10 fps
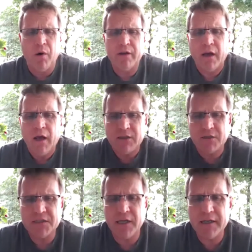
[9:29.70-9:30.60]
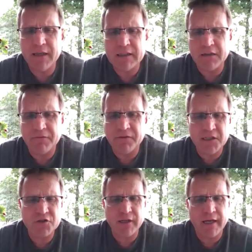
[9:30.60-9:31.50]
But to say that the
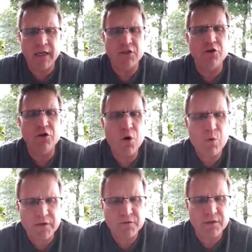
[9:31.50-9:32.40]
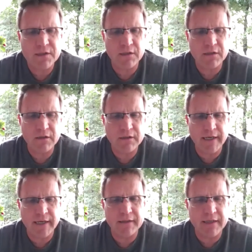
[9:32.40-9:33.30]
physician has no interest in the
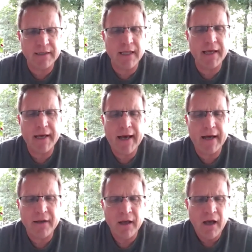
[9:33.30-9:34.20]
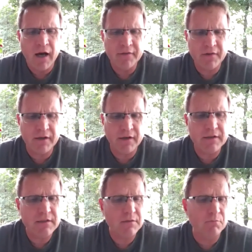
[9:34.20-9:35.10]
data that they add, I think
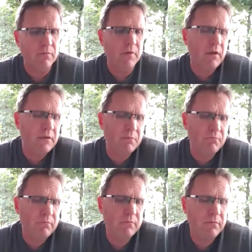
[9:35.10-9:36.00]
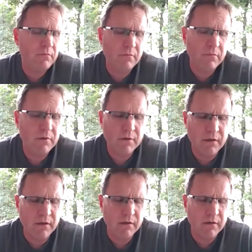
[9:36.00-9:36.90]
is, is,
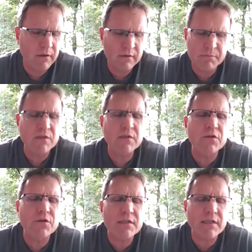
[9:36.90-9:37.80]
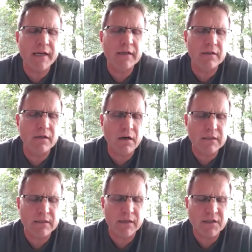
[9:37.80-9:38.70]
is misunderstanding the
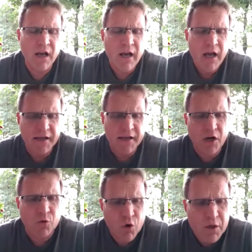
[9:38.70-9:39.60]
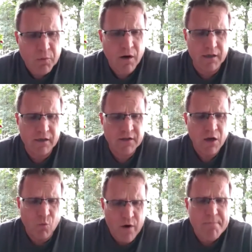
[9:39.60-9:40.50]
context. It's our work product.
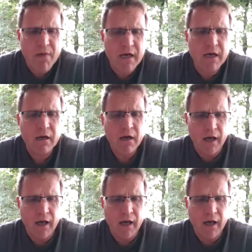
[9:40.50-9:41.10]
We make,